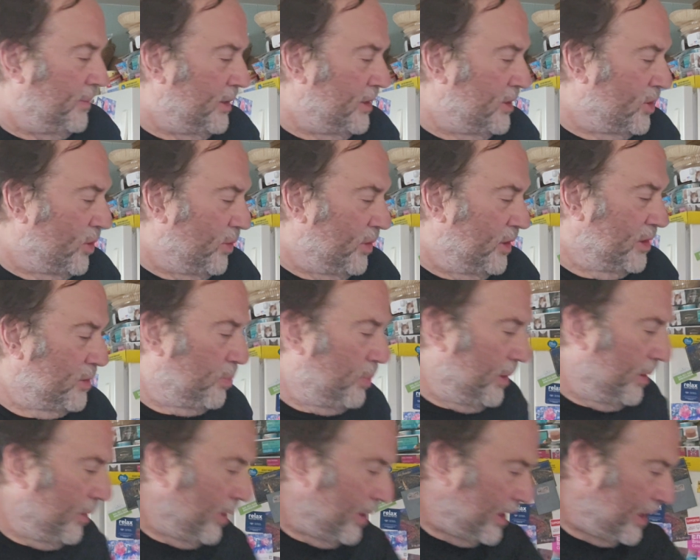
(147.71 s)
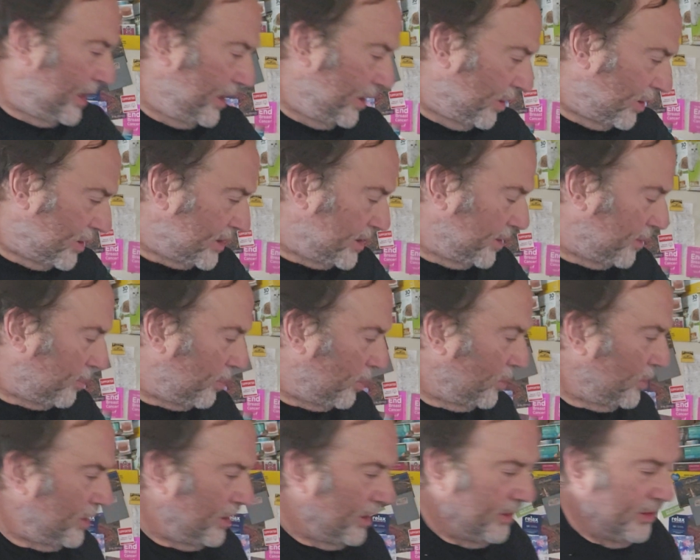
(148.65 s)
So this bread right here, let's do the
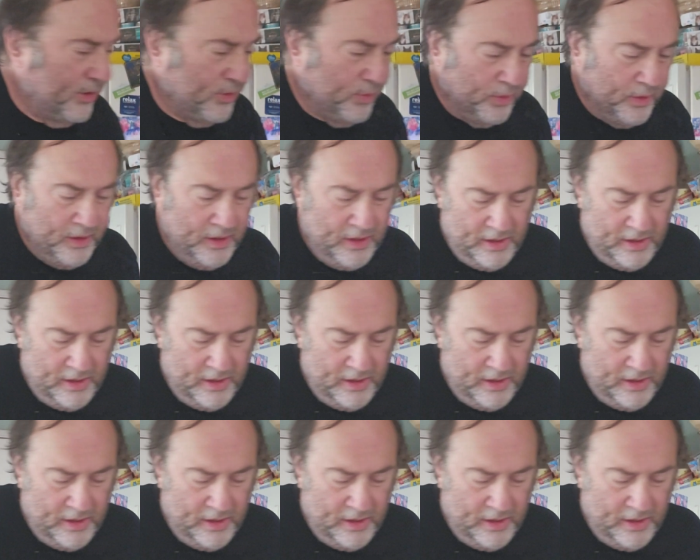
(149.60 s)
protein on this one.